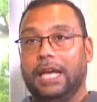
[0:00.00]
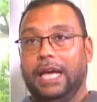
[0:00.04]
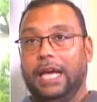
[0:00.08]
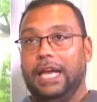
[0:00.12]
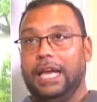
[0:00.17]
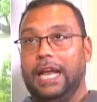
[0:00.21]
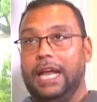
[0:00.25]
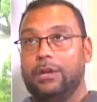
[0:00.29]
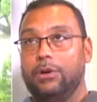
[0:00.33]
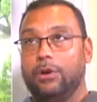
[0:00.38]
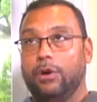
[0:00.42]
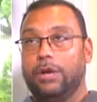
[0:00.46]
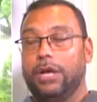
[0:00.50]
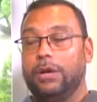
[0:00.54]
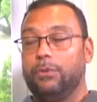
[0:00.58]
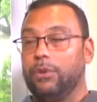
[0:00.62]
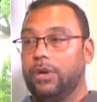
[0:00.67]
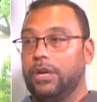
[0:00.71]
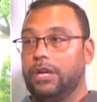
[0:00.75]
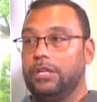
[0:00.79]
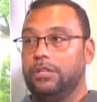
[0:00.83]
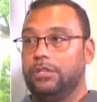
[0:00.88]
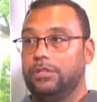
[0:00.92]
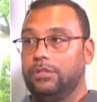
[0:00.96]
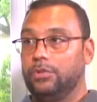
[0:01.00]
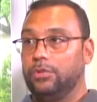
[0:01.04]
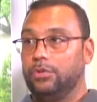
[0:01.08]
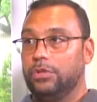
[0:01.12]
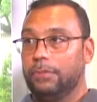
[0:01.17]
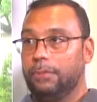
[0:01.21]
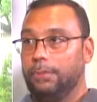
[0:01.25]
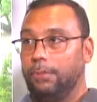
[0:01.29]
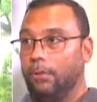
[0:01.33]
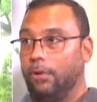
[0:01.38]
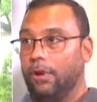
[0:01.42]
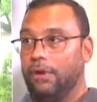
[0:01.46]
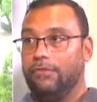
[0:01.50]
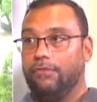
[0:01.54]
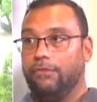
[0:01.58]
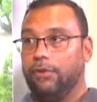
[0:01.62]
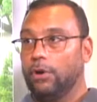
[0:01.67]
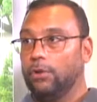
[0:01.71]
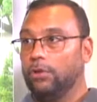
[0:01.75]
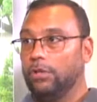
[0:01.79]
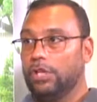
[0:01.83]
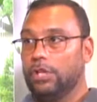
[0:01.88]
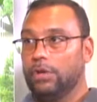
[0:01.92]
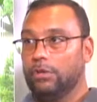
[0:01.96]
And I know they want to do the
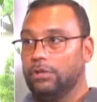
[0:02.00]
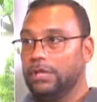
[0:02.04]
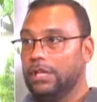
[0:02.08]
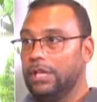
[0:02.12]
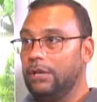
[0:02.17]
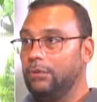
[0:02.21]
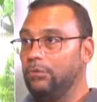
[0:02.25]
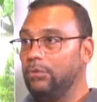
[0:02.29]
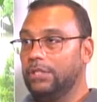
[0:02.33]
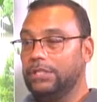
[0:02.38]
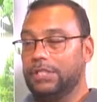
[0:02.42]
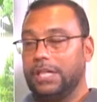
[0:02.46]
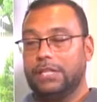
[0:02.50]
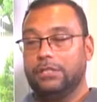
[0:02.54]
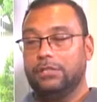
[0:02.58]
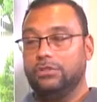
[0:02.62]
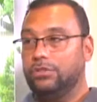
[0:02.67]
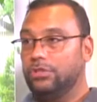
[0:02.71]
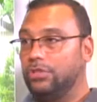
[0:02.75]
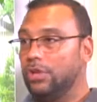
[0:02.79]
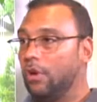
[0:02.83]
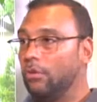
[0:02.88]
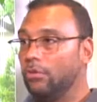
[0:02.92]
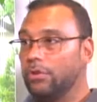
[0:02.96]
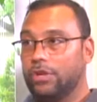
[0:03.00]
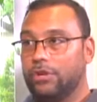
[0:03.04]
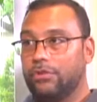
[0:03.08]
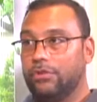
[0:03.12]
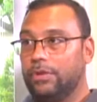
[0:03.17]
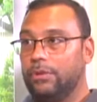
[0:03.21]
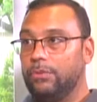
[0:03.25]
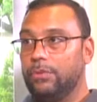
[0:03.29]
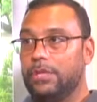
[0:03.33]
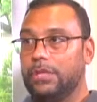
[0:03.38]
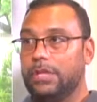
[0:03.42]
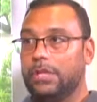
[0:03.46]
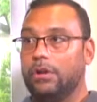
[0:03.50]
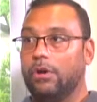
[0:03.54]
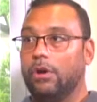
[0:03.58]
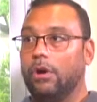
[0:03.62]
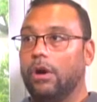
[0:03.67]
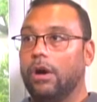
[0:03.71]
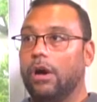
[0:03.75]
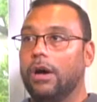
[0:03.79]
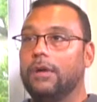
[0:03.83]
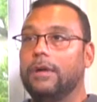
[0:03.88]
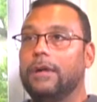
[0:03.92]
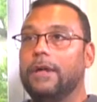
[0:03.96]
portfolio thing, which I don't agree with at
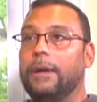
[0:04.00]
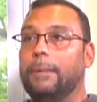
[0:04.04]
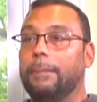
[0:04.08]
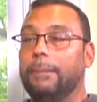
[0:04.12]
all,